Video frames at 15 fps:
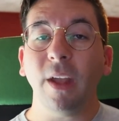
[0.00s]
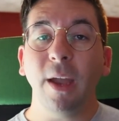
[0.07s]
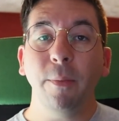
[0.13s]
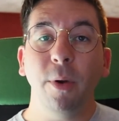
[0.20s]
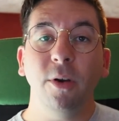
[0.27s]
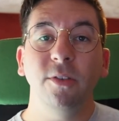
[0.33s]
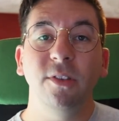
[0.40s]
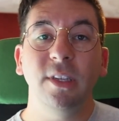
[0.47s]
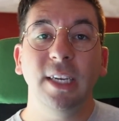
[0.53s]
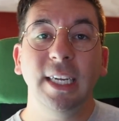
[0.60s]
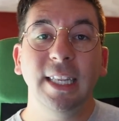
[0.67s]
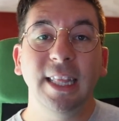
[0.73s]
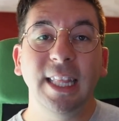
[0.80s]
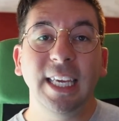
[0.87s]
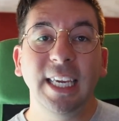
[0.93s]
I
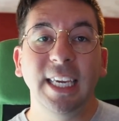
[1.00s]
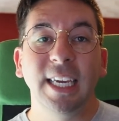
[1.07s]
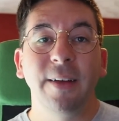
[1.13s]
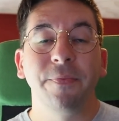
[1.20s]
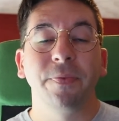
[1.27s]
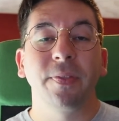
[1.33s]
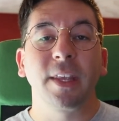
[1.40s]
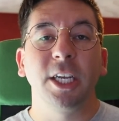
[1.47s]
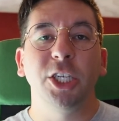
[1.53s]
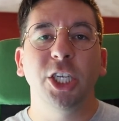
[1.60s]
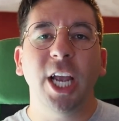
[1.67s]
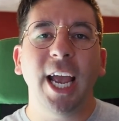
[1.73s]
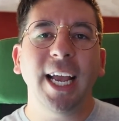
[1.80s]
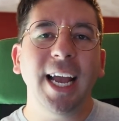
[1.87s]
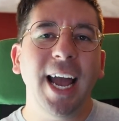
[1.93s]
posted the
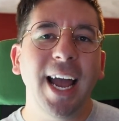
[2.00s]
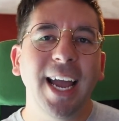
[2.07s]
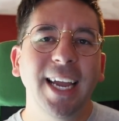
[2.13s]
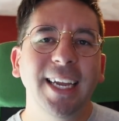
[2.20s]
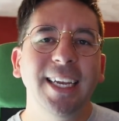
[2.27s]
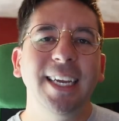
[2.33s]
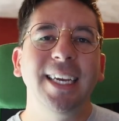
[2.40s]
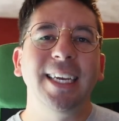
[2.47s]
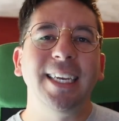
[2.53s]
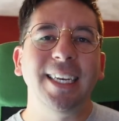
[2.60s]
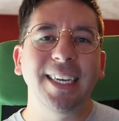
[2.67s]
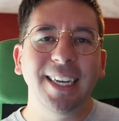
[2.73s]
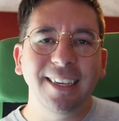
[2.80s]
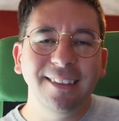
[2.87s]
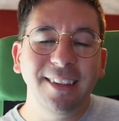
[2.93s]
Shanghai
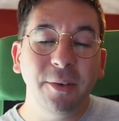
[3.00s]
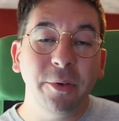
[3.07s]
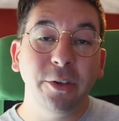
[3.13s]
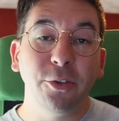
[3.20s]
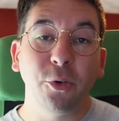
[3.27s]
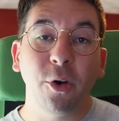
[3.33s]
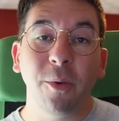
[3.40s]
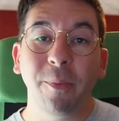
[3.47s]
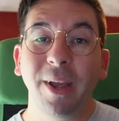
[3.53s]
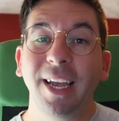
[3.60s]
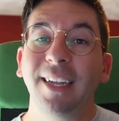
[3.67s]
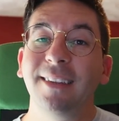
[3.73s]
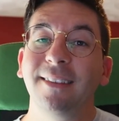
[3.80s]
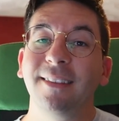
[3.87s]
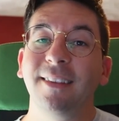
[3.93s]
Disney Resort
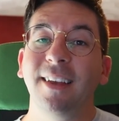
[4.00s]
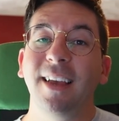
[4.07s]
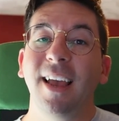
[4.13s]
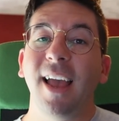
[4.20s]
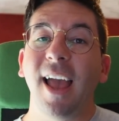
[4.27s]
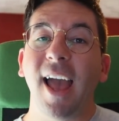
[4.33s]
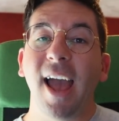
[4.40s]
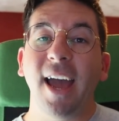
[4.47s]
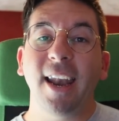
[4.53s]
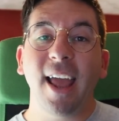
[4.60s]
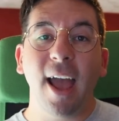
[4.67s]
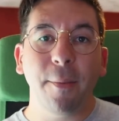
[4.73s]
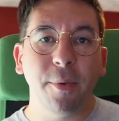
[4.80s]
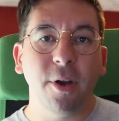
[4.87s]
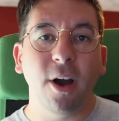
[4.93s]
pins at
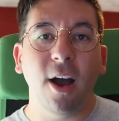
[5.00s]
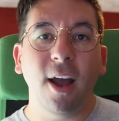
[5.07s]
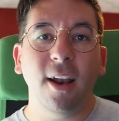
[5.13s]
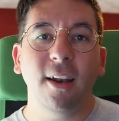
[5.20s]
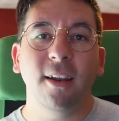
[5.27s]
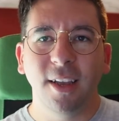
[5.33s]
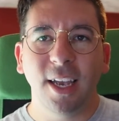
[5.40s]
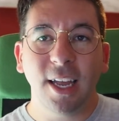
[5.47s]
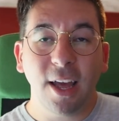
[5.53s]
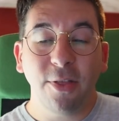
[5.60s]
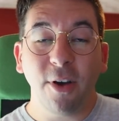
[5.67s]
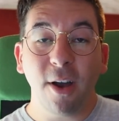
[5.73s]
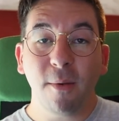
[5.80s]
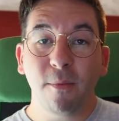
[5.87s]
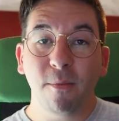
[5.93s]
Epcot. And I
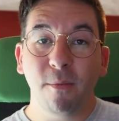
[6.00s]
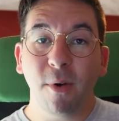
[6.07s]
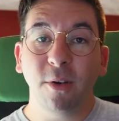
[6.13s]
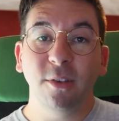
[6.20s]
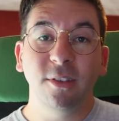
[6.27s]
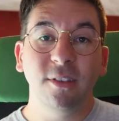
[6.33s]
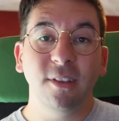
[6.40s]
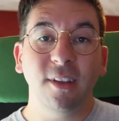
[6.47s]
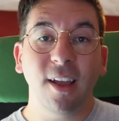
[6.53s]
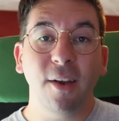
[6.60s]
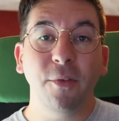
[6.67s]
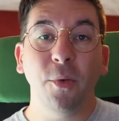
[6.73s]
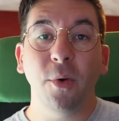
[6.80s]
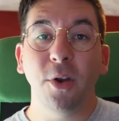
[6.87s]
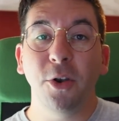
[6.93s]
thought most
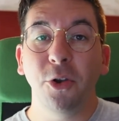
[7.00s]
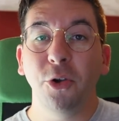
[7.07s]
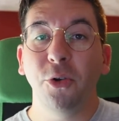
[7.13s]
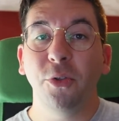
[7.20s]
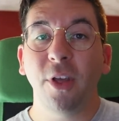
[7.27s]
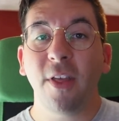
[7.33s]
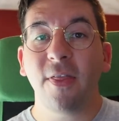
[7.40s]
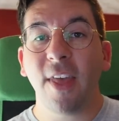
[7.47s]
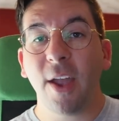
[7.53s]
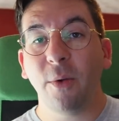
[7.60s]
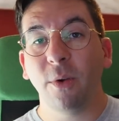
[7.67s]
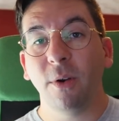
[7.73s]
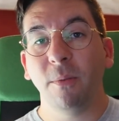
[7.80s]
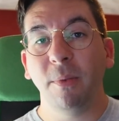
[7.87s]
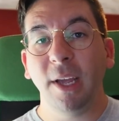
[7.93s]
everyone knew that they
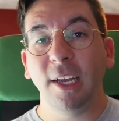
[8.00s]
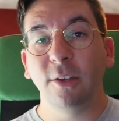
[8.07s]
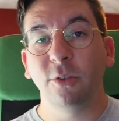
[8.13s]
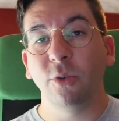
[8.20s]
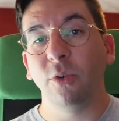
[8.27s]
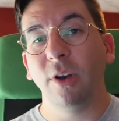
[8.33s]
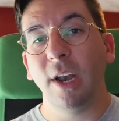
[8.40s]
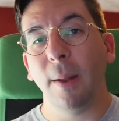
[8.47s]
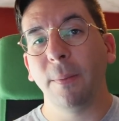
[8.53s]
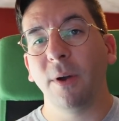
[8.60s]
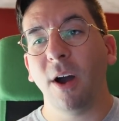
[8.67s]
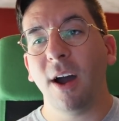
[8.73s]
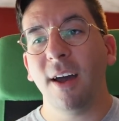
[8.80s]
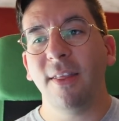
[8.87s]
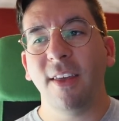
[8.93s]
were being sold at
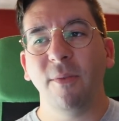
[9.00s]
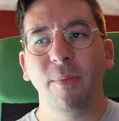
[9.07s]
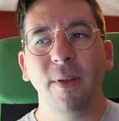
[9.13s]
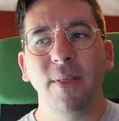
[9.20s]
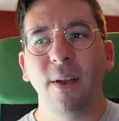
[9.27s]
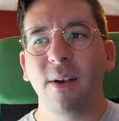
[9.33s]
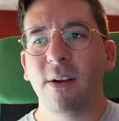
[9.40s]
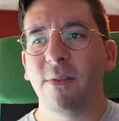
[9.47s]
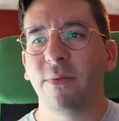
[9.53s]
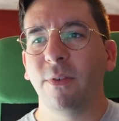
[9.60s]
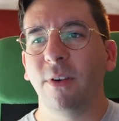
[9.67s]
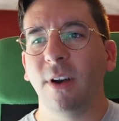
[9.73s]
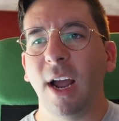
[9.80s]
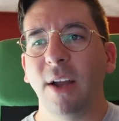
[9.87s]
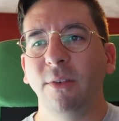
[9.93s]
Epcot. They've been there
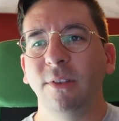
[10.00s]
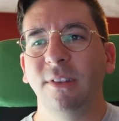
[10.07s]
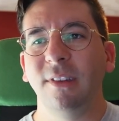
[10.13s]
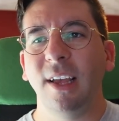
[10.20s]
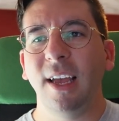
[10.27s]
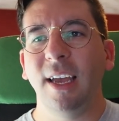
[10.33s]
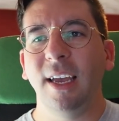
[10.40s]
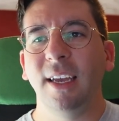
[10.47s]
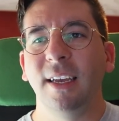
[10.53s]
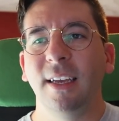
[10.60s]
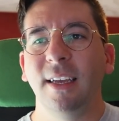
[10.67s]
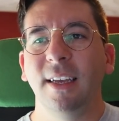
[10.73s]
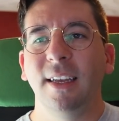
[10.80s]
for, I would say,